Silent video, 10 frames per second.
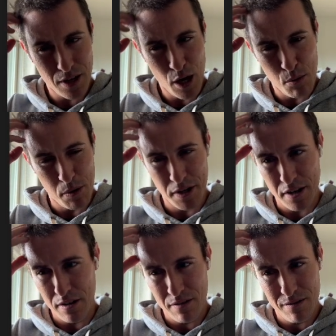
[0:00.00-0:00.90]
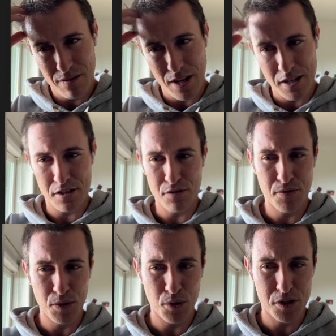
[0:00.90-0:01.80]
typing it as the
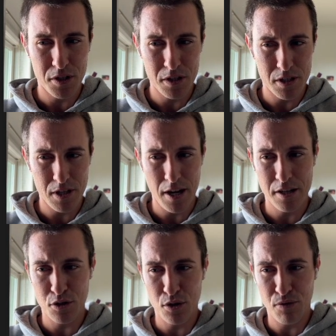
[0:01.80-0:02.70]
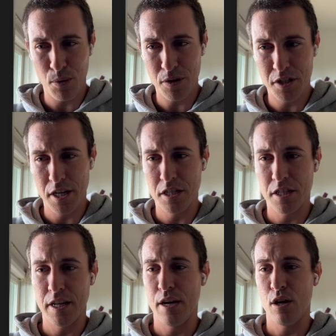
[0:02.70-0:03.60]
fields inside. So if I were to
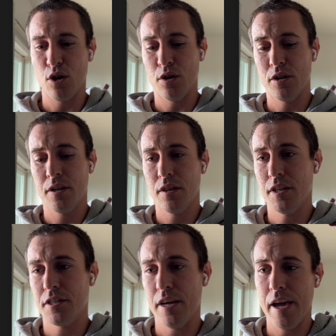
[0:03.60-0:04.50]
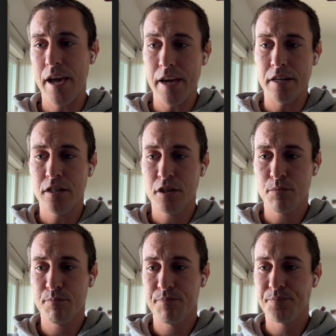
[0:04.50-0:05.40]
change name, or let's say
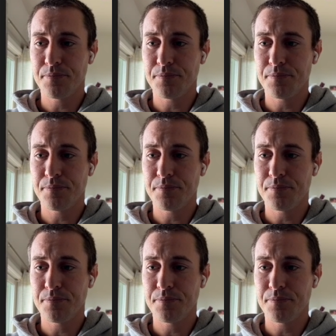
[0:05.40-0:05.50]
age,